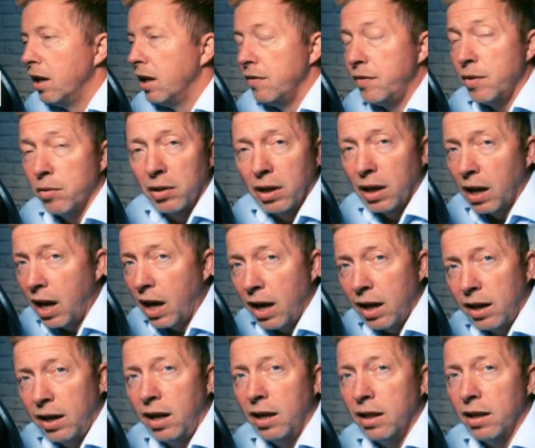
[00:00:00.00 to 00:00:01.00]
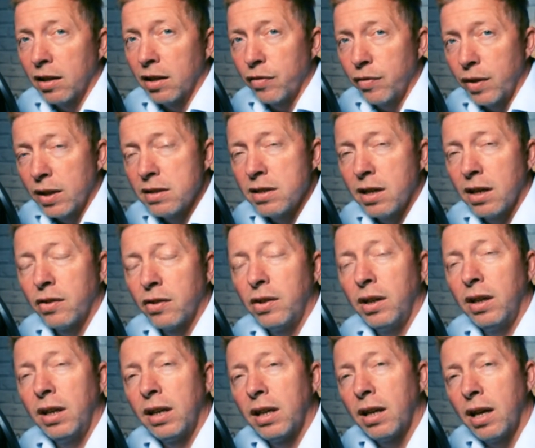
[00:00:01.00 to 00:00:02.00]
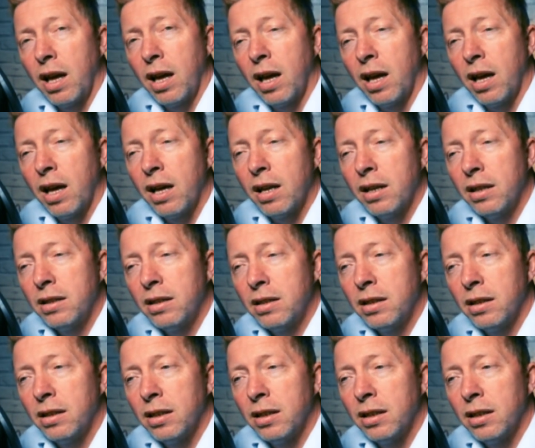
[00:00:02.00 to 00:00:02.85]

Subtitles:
If you want to like it, that's fantastic. And